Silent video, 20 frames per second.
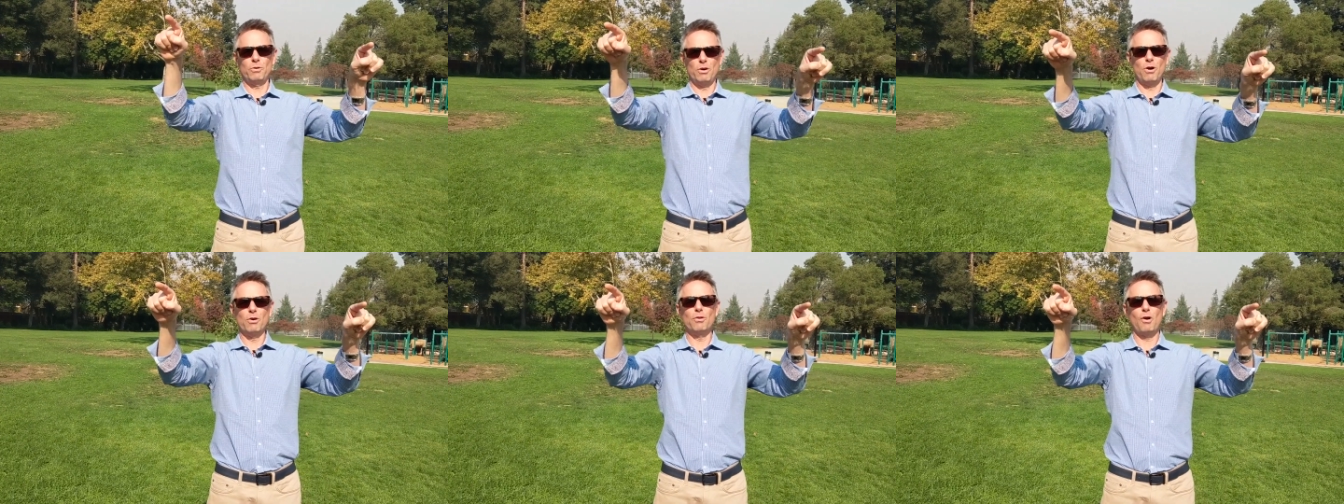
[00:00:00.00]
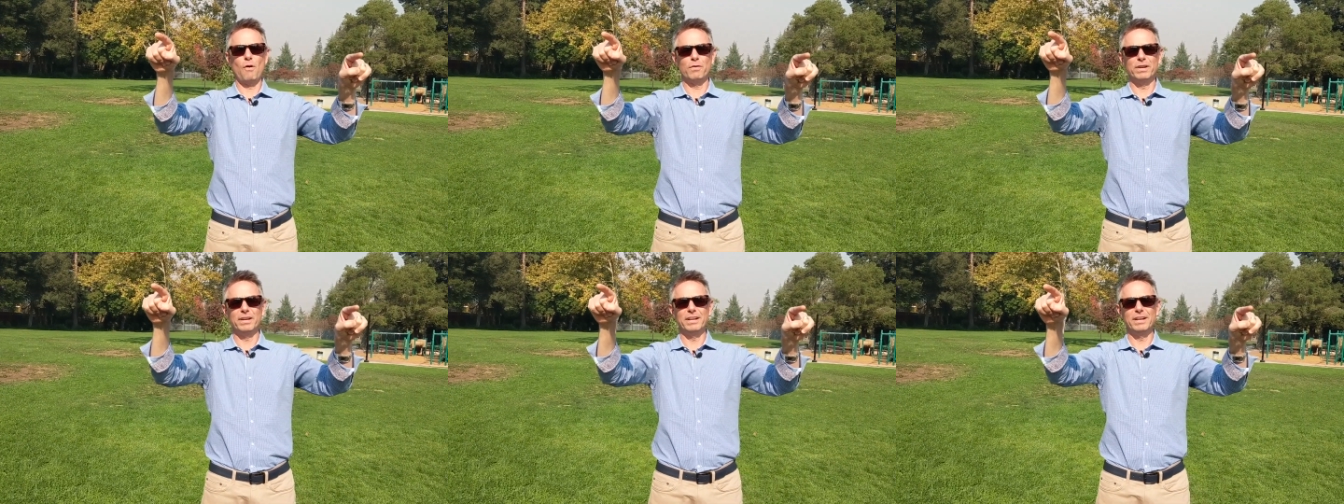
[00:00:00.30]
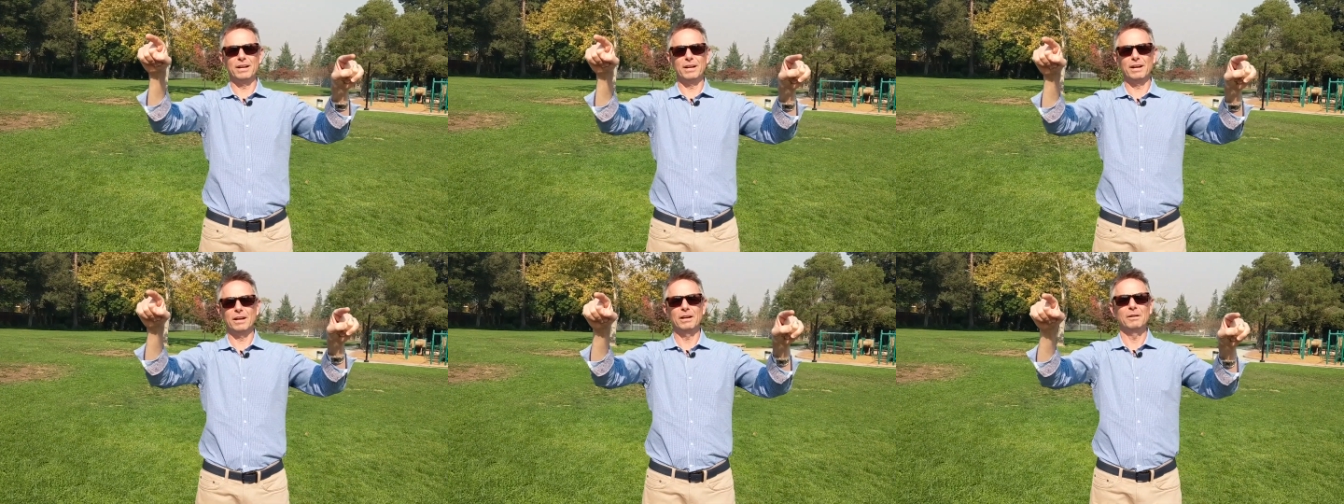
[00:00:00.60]
Road over
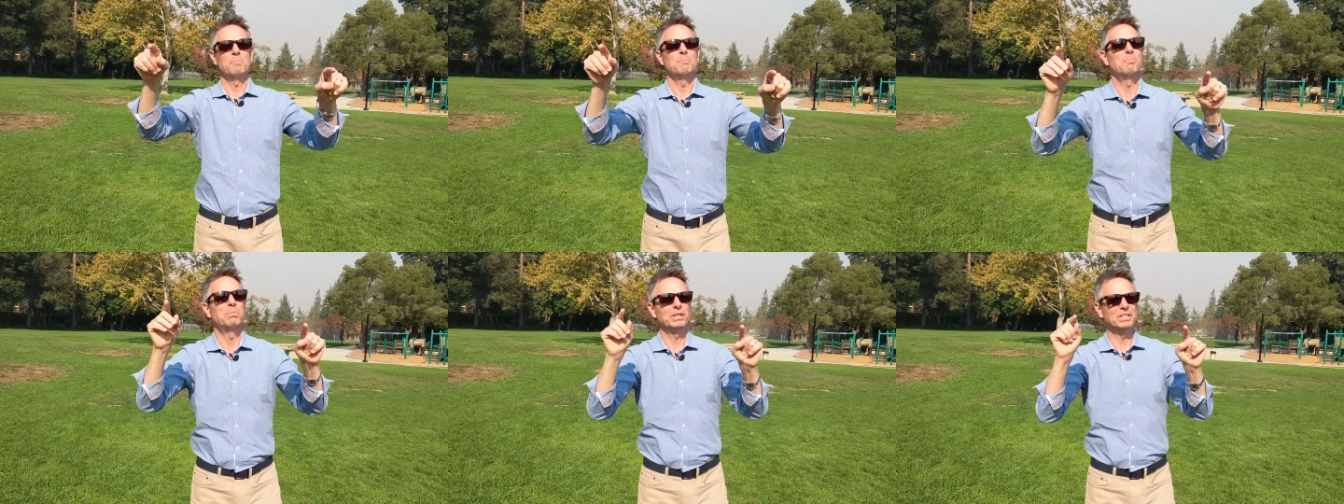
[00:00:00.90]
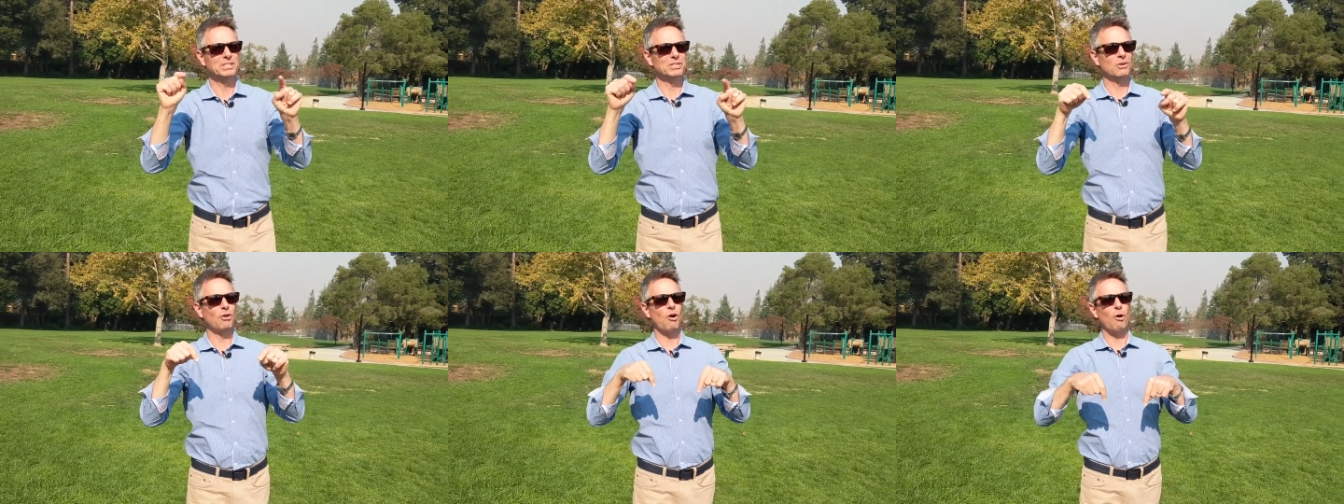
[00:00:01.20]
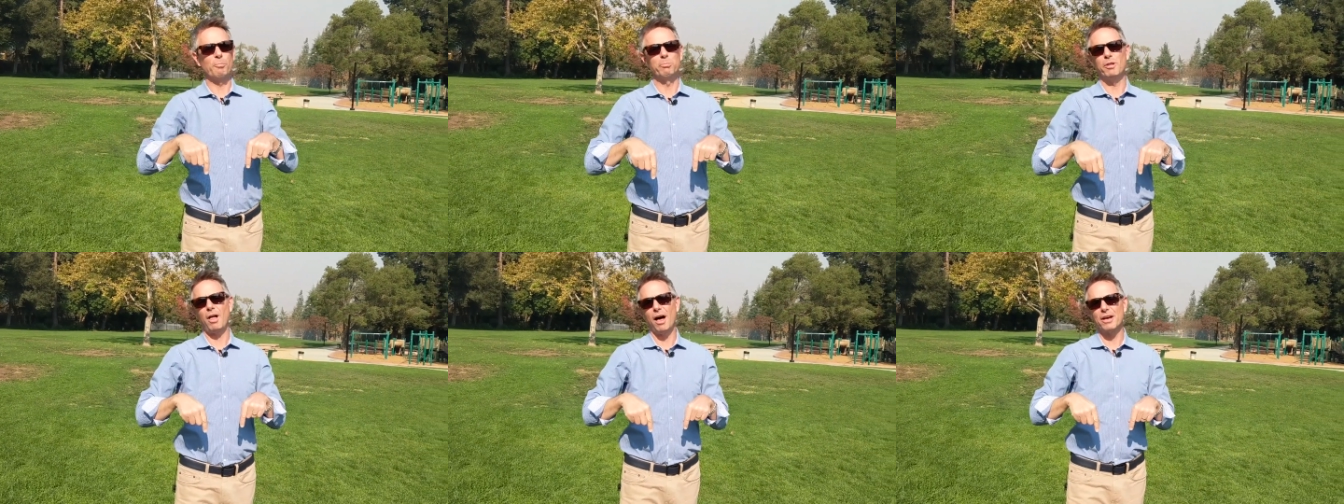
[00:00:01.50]
here, but it's
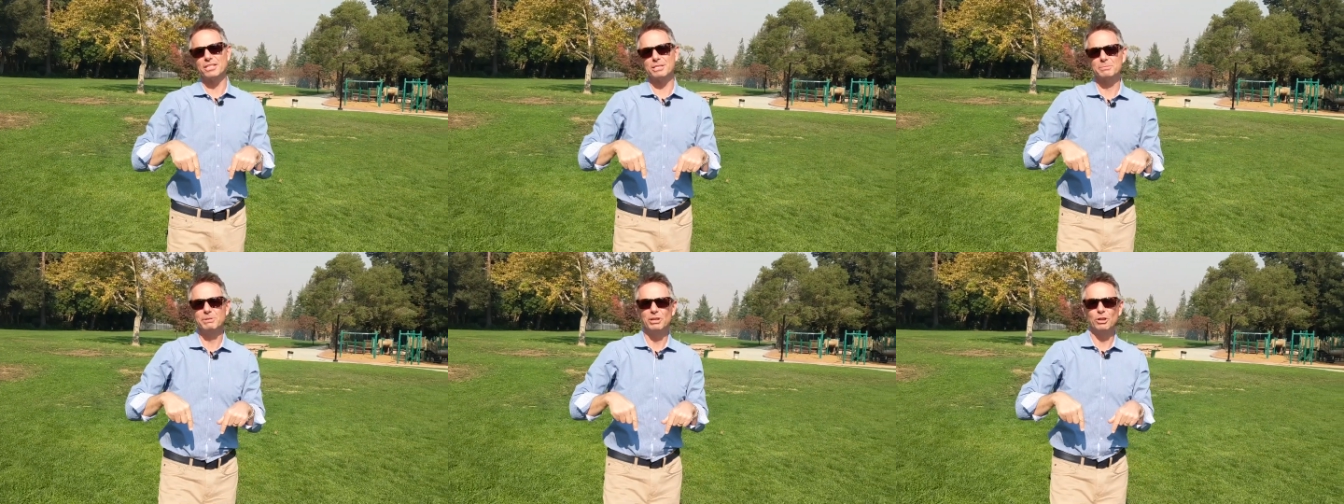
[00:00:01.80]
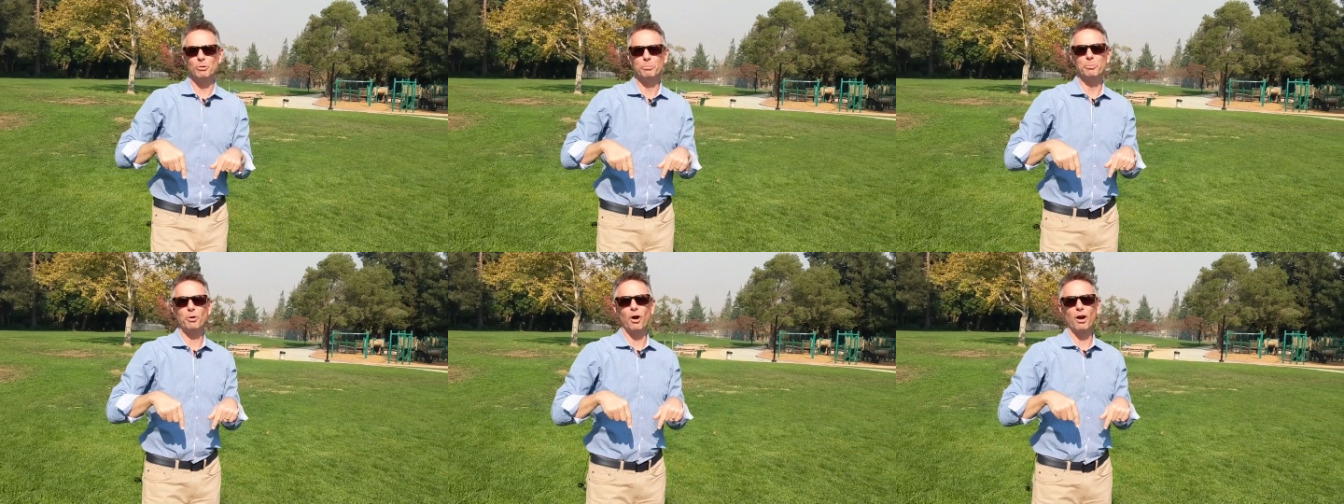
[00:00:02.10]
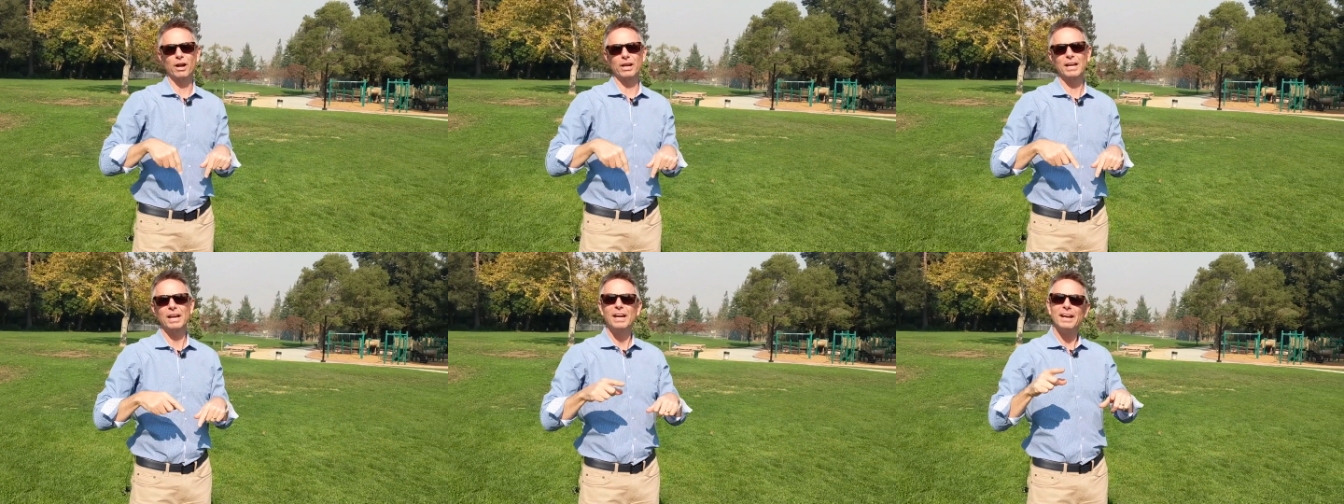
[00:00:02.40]
called Blossom Hill
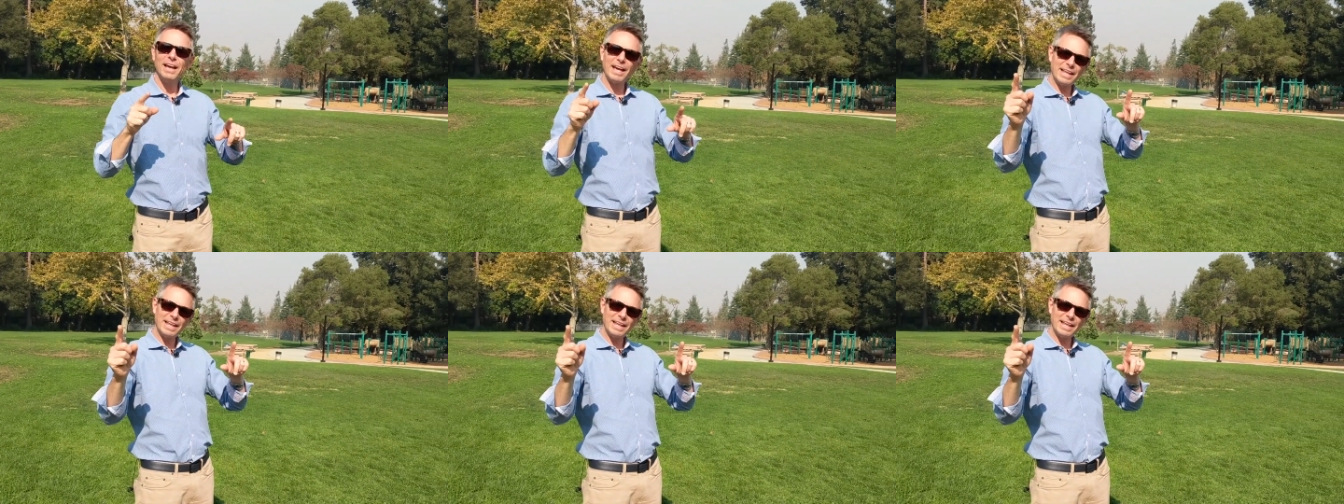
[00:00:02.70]
Park.